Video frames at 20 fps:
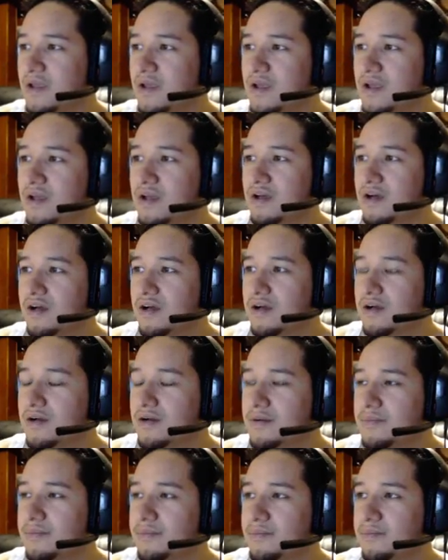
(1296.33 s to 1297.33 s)

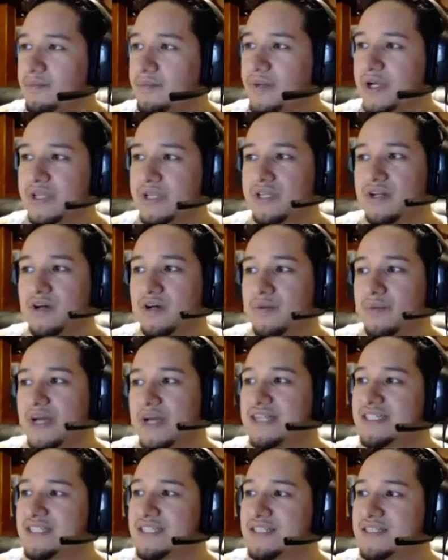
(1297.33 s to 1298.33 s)
But you know,
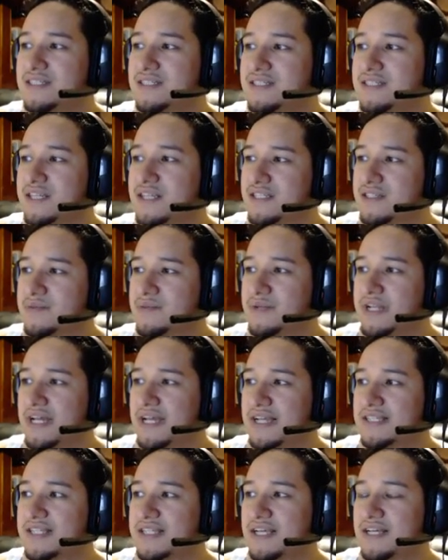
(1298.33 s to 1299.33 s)
Magic Testament
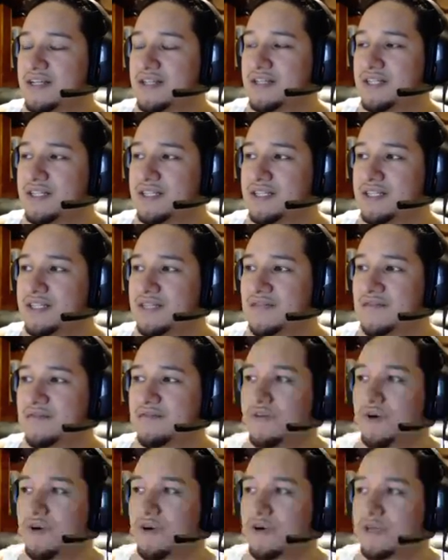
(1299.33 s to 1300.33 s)
XL for
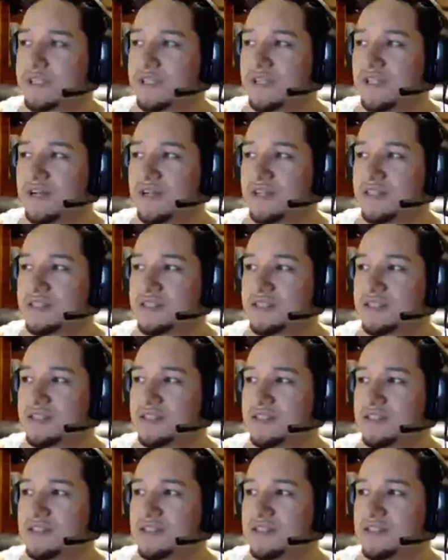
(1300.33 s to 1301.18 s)
all slots.